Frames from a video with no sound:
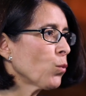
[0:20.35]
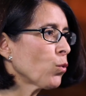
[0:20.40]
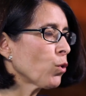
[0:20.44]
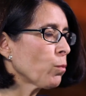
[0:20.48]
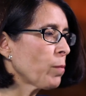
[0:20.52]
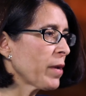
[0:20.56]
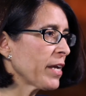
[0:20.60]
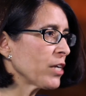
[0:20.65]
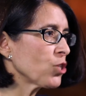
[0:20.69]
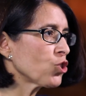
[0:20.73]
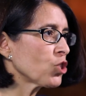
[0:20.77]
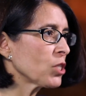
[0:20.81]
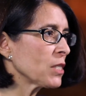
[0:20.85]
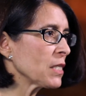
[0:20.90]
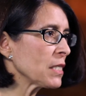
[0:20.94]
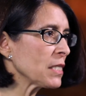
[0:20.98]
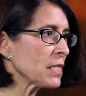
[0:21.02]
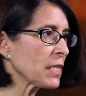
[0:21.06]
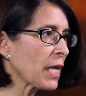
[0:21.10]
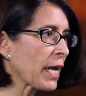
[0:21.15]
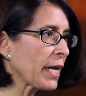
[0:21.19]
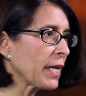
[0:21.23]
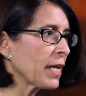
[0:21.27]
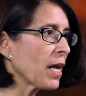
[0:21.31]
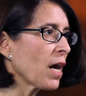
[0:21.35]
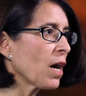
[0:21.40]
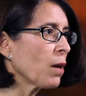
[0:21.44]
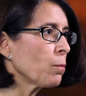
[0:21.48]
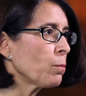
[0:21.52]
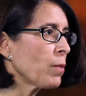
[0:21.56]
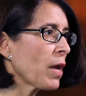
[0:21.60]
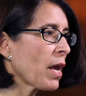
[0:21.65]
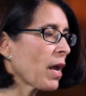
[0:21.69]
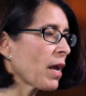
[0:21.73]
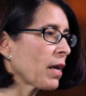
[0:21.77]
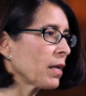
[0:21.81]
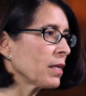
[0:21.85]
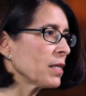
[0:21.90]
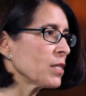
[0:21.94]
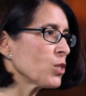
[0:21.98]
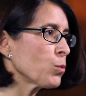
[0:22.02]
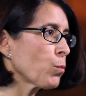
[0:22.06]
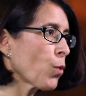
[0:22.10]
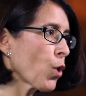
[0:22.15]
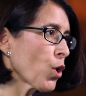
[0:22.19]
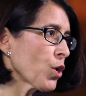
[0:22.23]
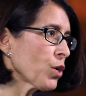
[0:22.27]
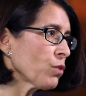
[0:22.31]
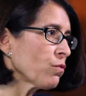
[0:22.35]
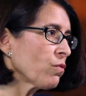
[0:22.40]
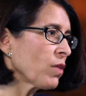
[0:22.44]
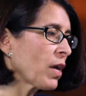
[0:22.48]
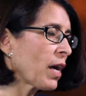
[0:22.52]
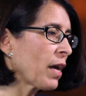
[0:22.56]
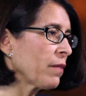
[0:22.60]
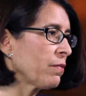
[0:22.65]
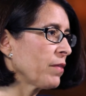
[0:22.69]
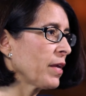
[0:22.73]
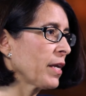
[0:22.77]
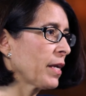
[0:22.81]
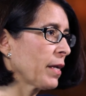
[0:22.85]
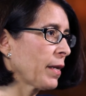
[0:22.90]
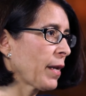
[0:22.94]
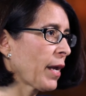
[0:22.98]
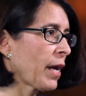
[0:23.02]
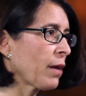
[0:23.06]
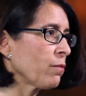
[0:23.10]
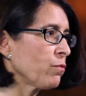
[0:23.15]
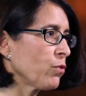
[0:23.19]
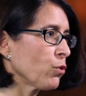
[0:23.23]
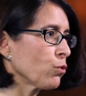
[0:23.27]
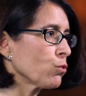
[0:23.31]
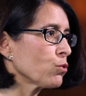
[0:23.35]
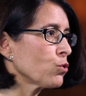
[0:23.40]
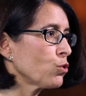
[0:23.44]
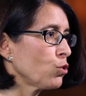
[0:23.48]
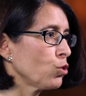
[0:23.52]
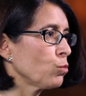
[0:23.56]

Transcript: where patients sign up, and as part of that they can have their